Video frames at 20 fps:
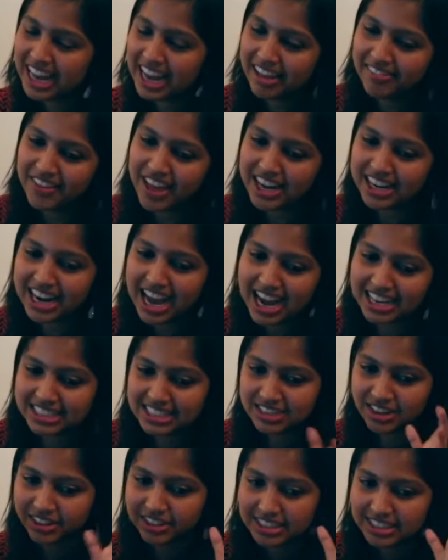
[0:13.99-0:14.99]
And then I
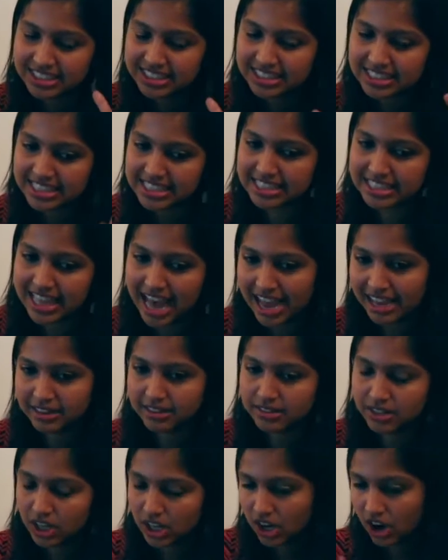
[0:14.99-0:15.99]
start to see that
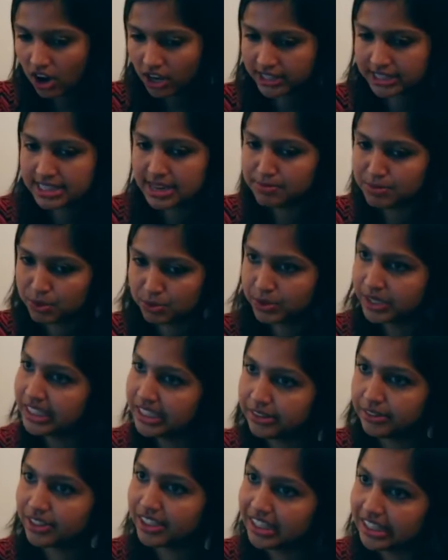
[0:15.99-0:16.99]
concept
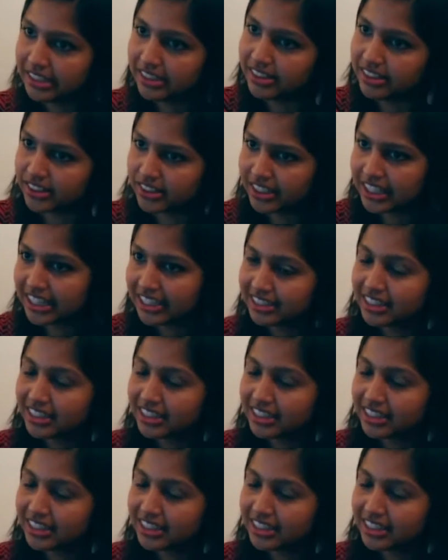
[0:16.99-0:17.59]
really, really clearly.